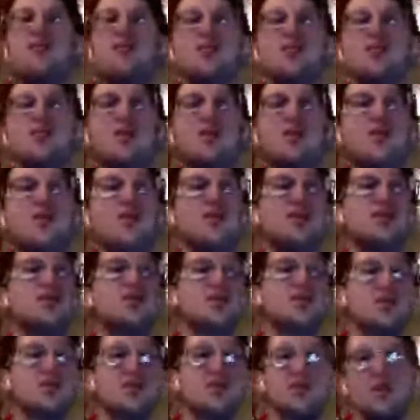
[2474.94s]
That is Cold
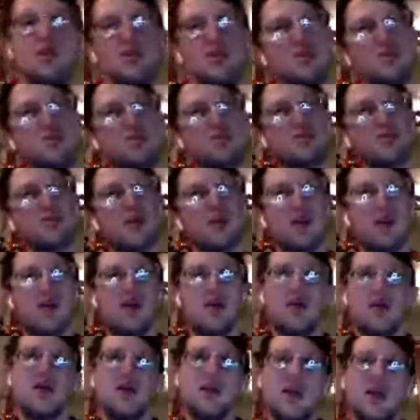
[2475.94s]
Blooded. Cold Blooded is
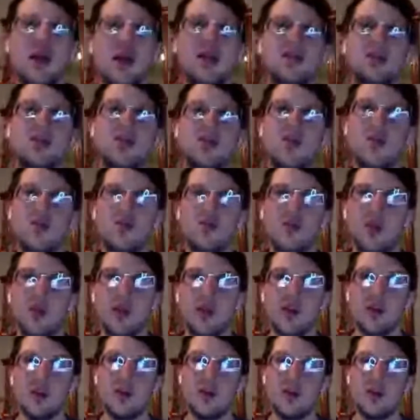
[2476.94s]
about Rembrandt
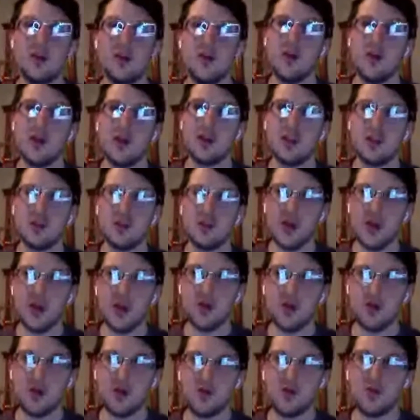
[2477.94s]
Snart, who
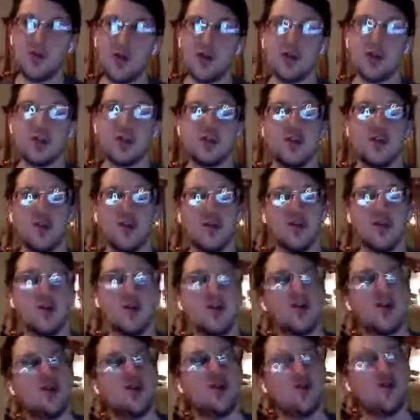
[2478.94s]
misses his
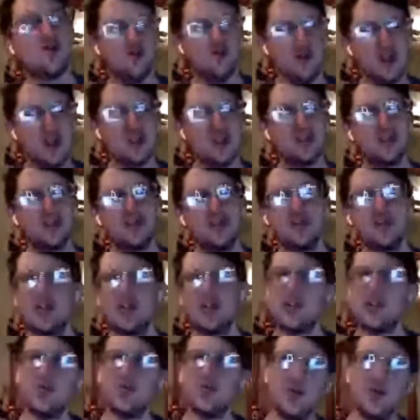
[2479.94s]
father dearly.
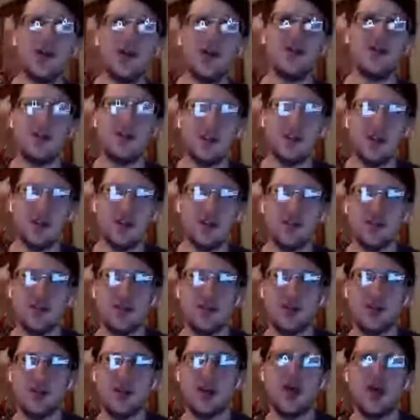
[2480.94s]
And one fateful
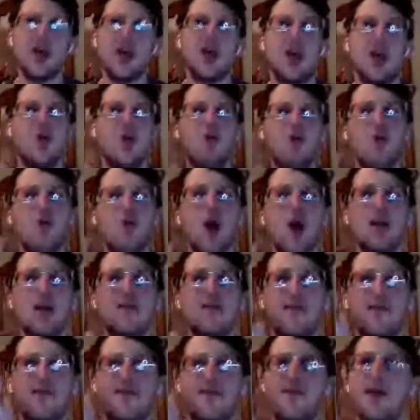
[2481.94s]
day, while holding out
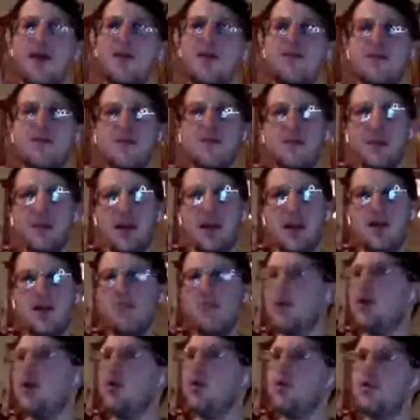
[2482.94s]
hope after his father's
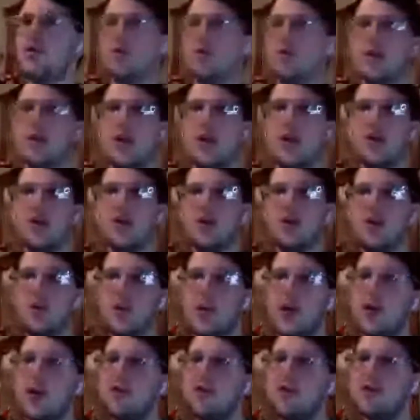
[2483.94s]
disappearance 5
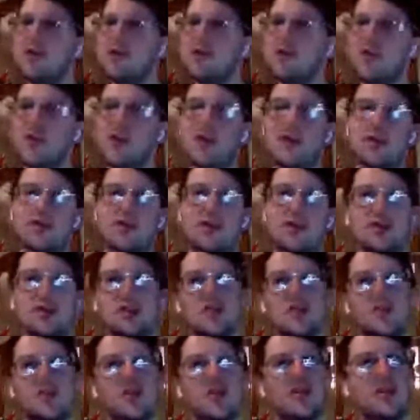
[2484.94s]
years ago, he
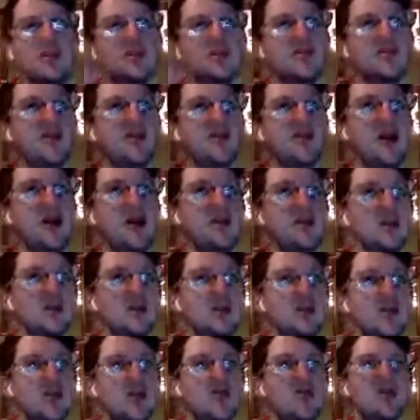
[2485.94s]
discovers
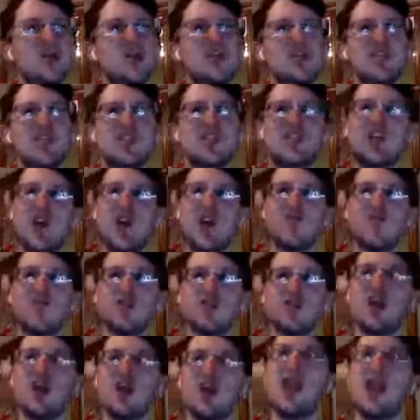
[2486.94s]
latent
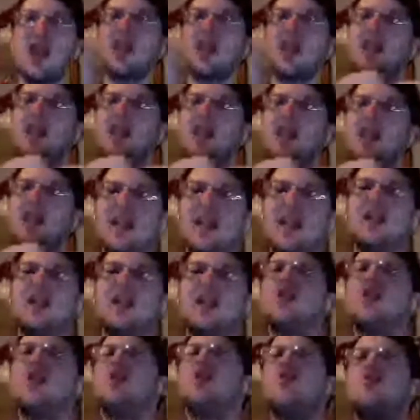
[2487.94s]
reptilian abilities brought
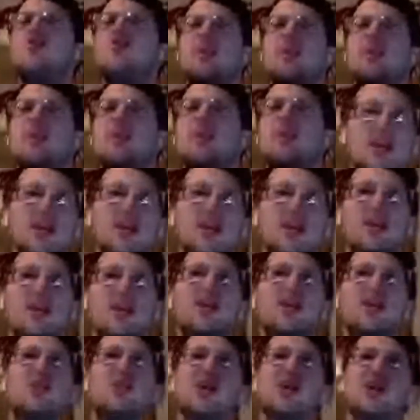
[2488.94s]
out by a
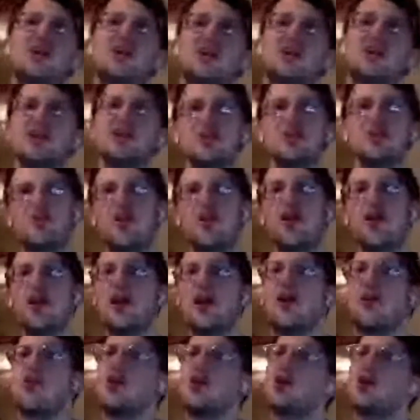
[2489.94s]
shadowy figure
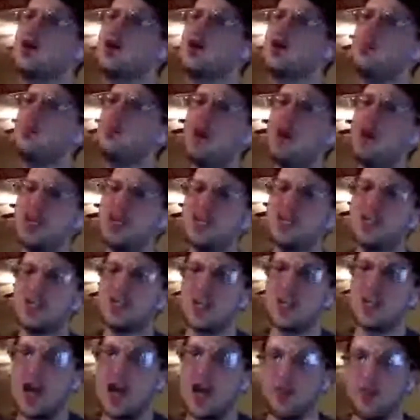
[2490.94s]
determined
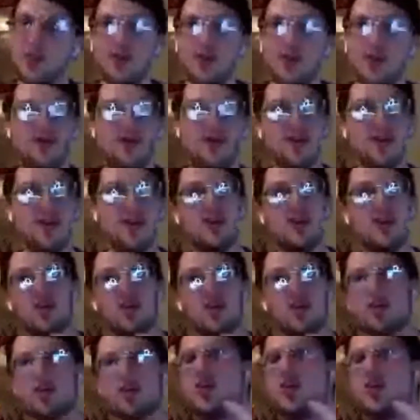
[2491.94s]
to end his life.